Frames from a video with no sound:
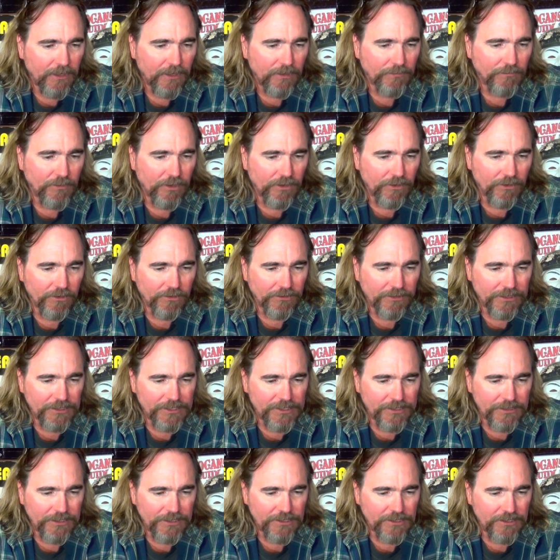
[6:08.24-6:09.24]
Oh god,
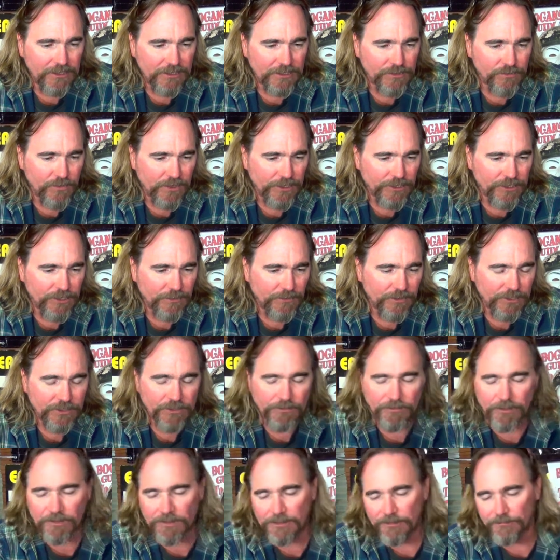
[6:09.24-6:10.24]
there's way too much.
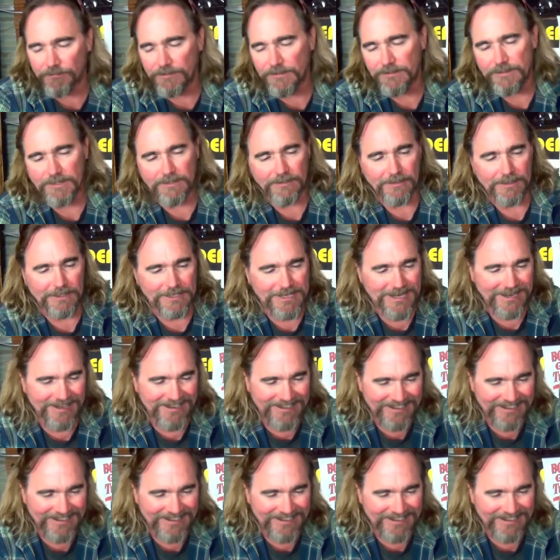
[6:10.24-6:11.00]
I'm not going to read that. That's